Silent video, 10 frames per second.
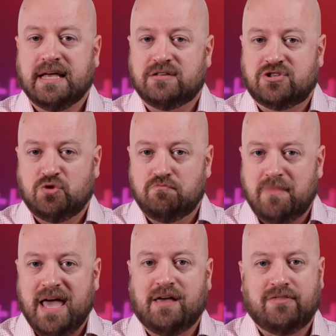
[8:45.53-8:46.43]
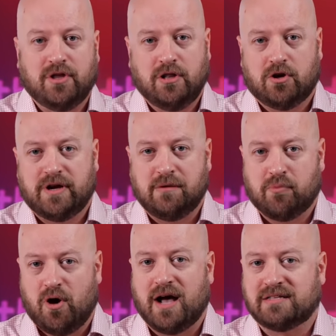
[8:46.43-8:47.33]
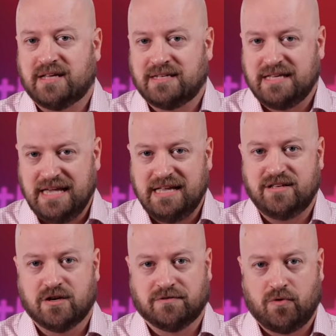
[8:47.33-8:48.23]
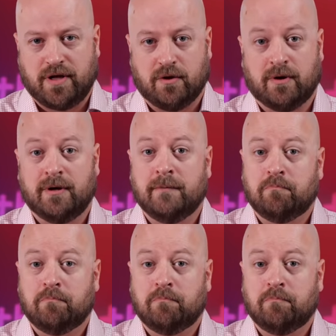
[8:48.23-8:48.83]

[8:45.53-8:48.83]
is to make the learning process easier for you,